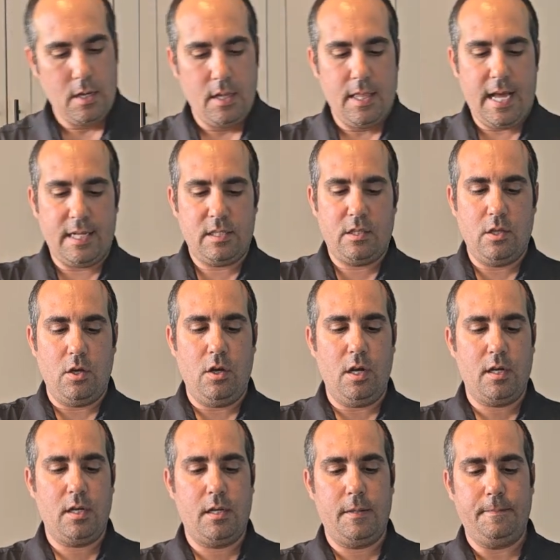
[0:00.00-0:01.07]
That's the
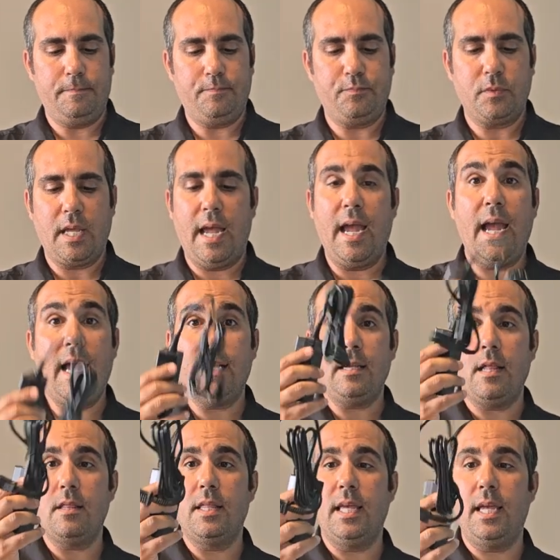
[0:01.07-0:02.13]
hook and
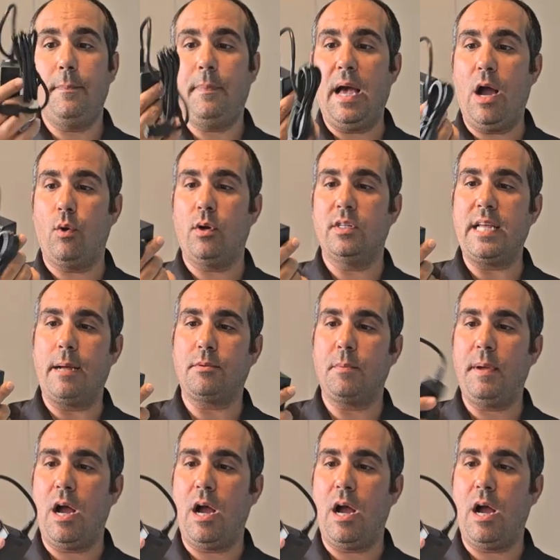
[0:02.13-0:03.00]
the power adapter.